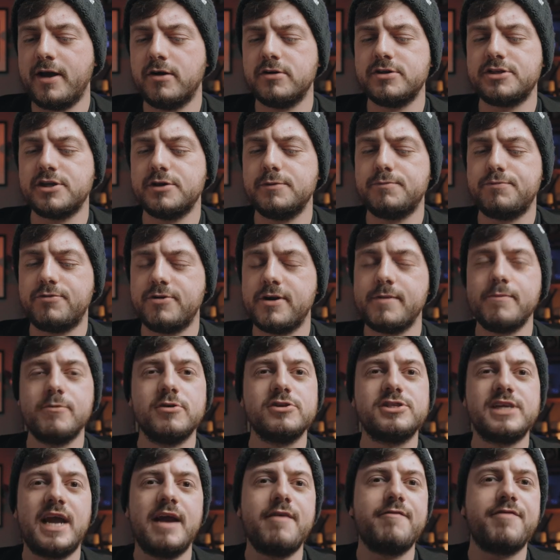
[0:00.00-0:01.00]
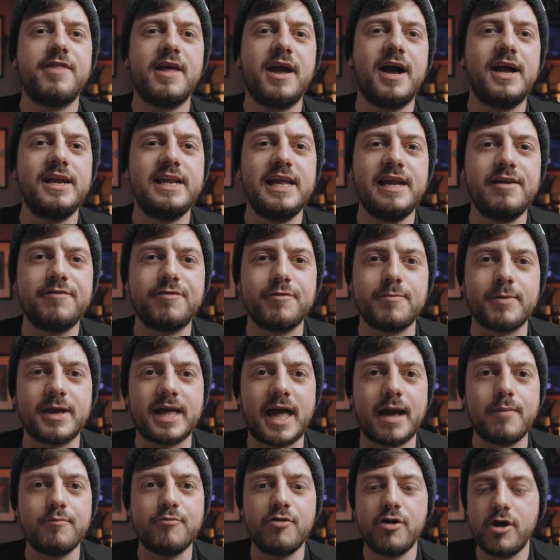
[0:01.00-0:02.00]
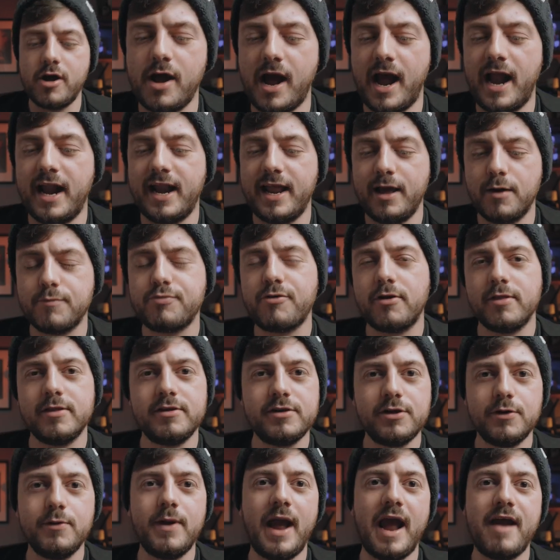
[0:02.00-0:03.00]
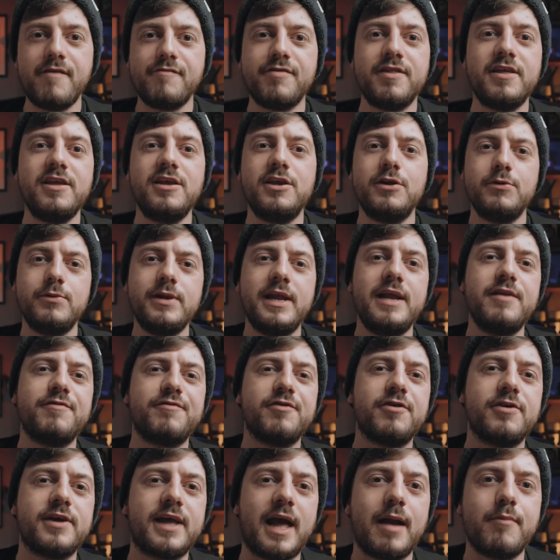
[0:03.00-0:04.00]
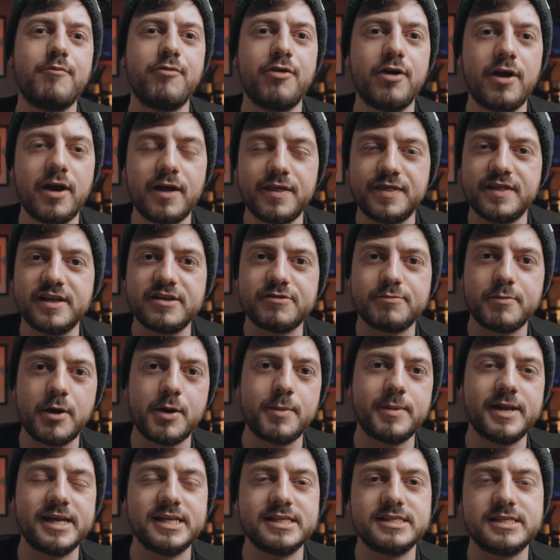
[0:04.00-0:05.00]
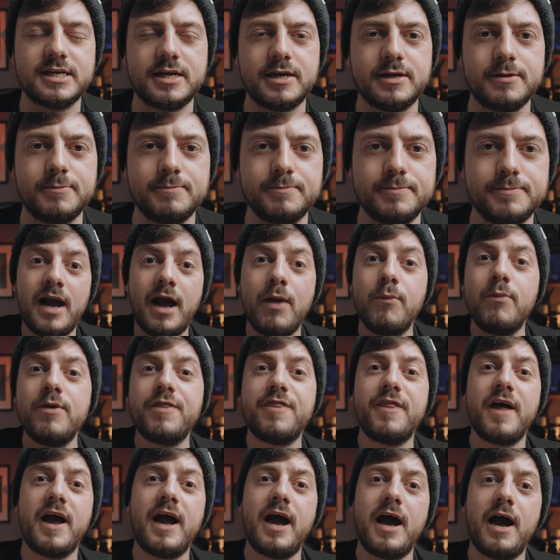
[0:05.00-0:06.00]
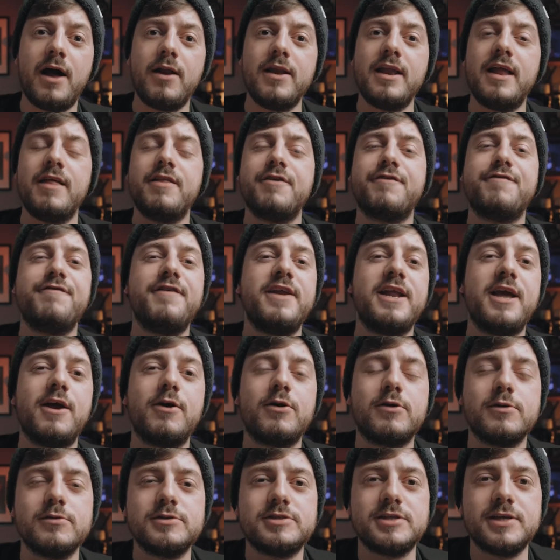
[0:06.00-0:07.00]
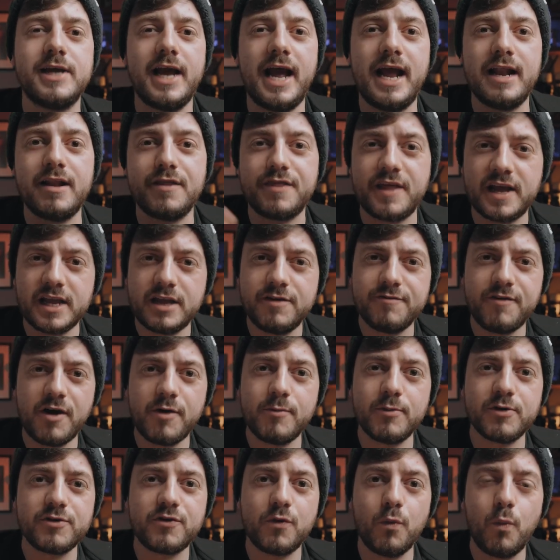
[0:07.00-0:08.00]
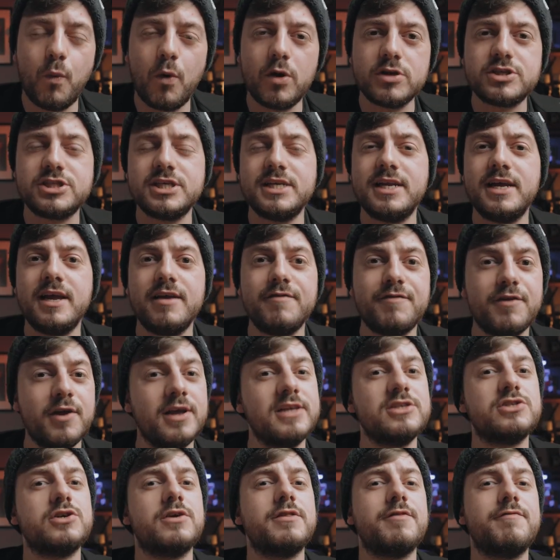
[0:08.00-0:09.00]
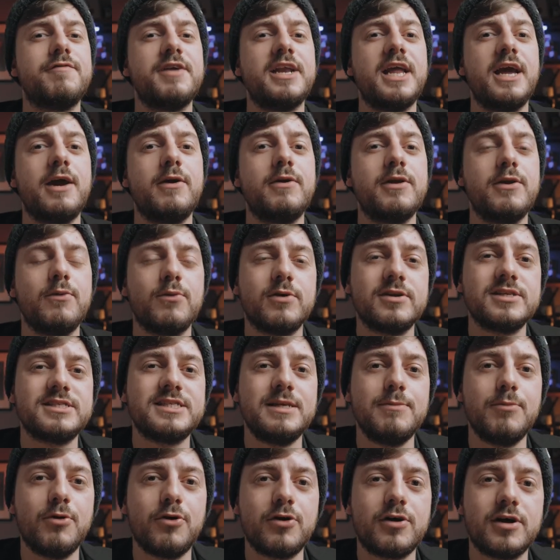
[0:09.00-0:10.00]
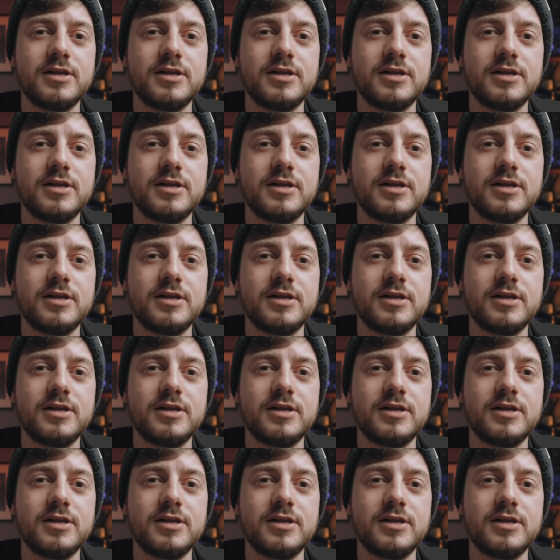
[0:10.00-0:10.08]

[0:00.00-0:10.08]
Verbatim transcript: it'll do pretty much everything I need from a camera, and it'll probably do everything you need for a camera at this moment in time. And with that, I'll let this video come to an end. Thank you very much for watching. If you enjoyed the video and you want to see more